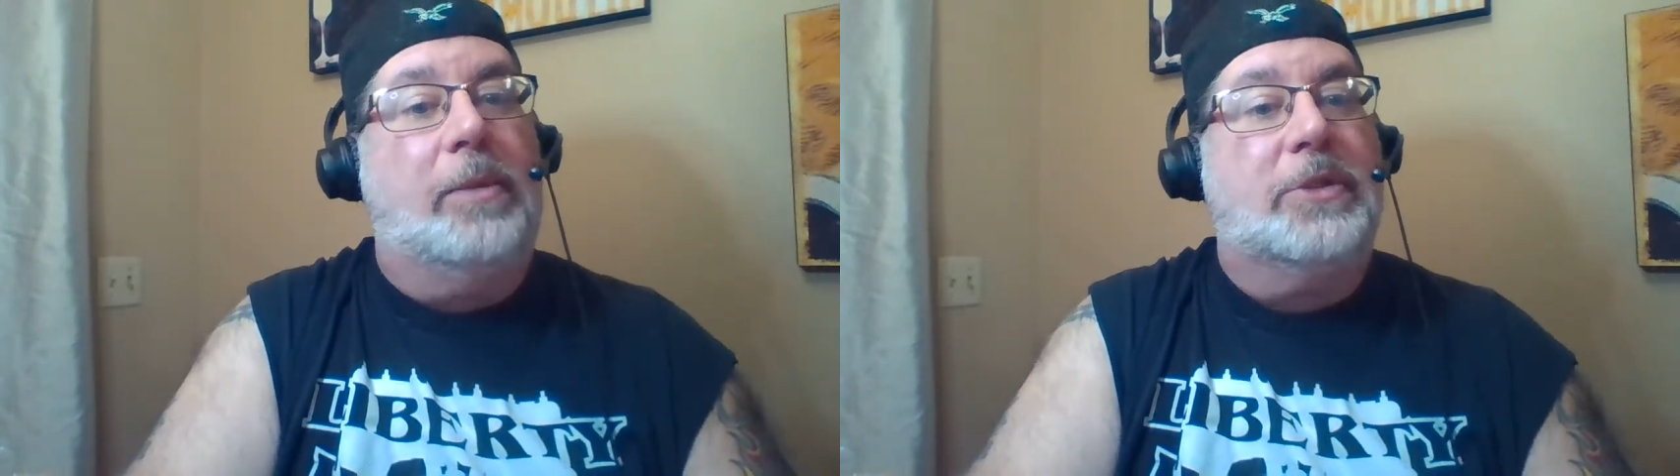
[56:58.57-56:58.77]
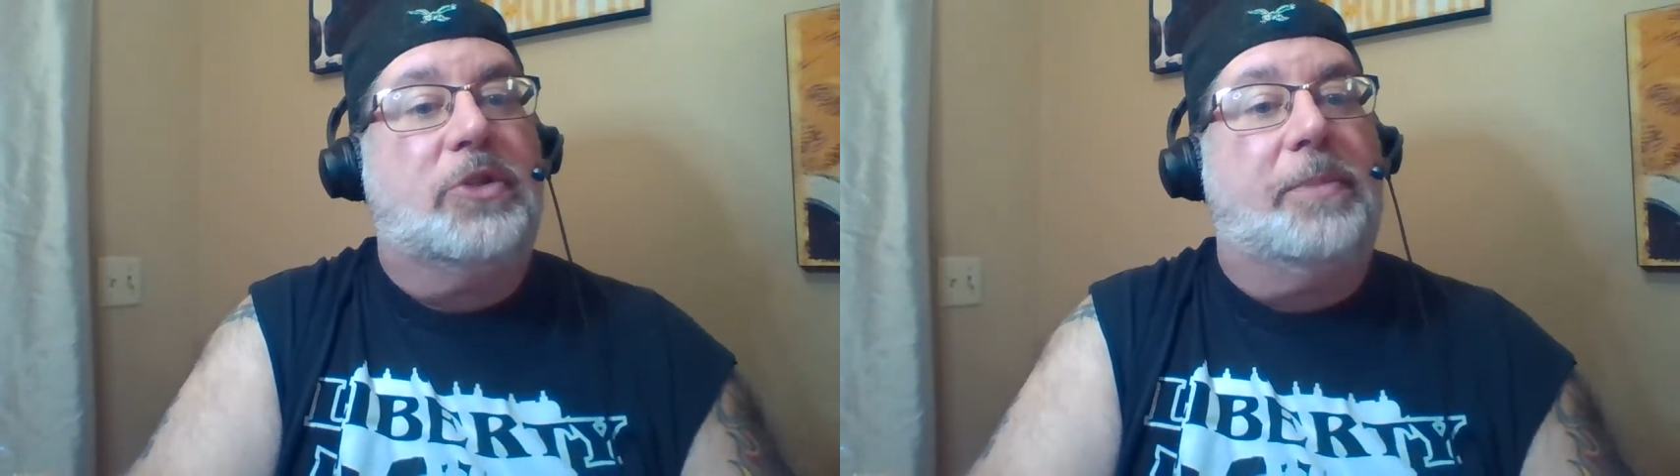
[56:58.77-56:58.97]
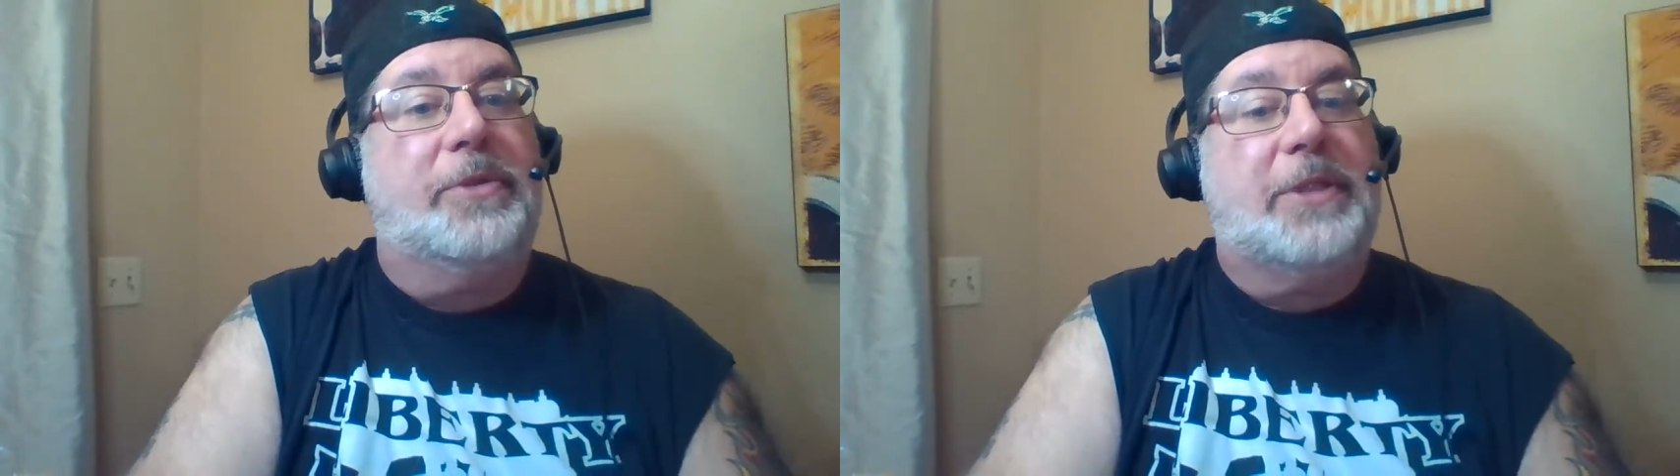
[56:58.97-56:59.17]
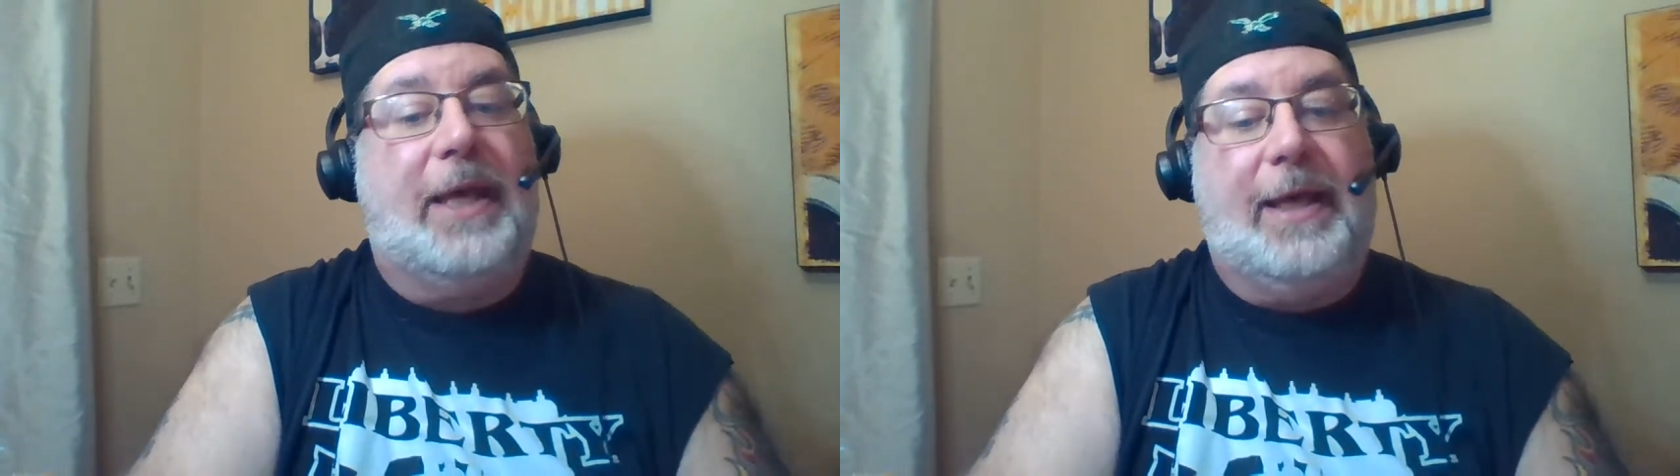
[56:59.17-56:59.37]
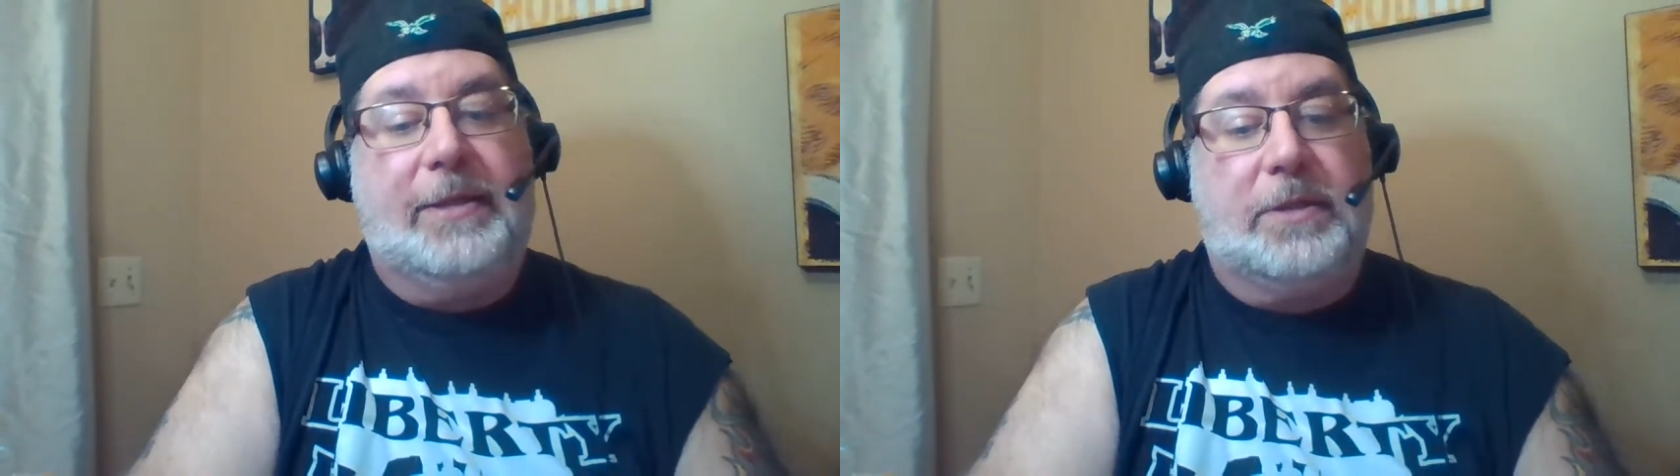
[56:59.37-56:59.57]
doubles and
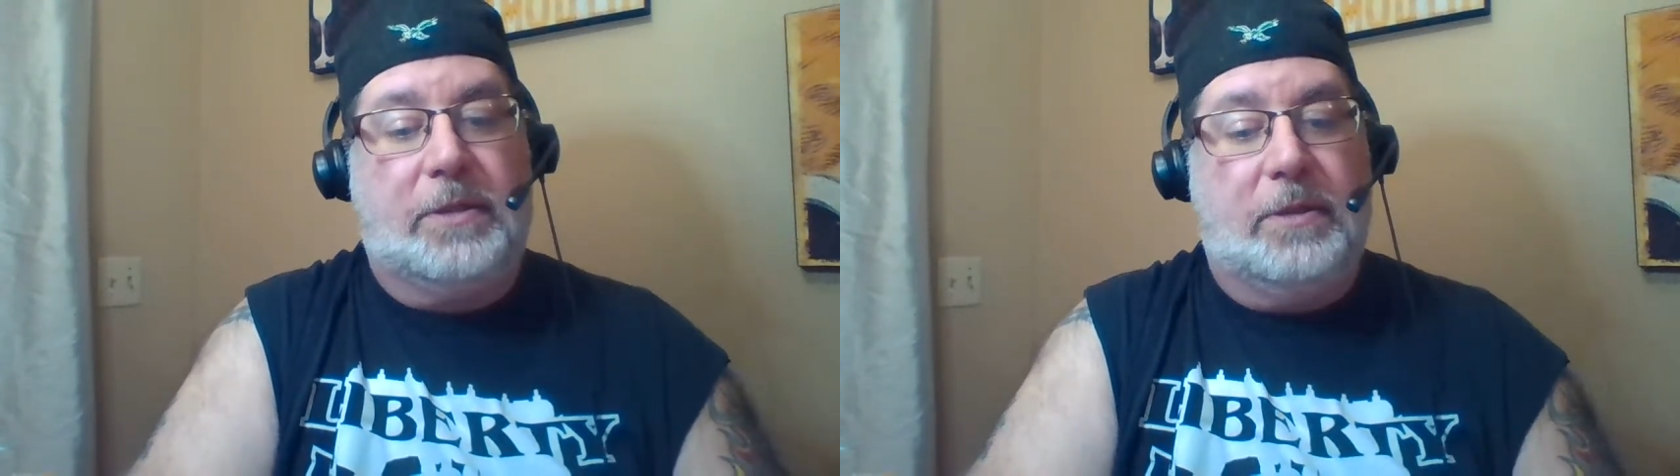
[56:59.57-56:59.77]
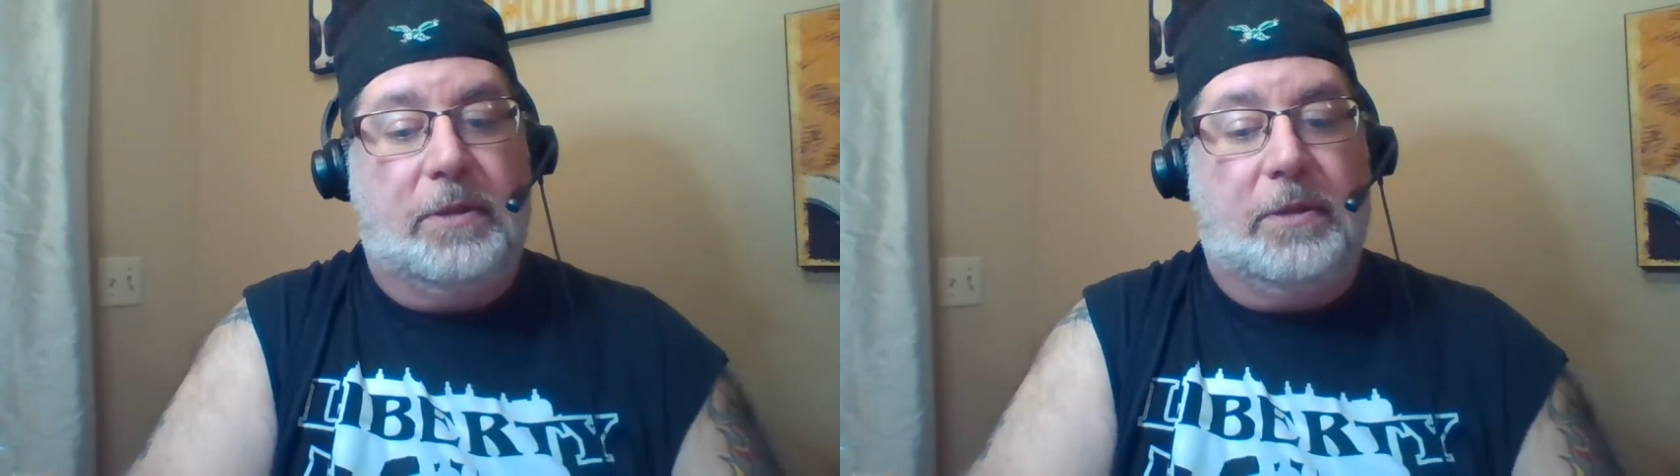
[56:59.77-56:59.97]
triples of hats.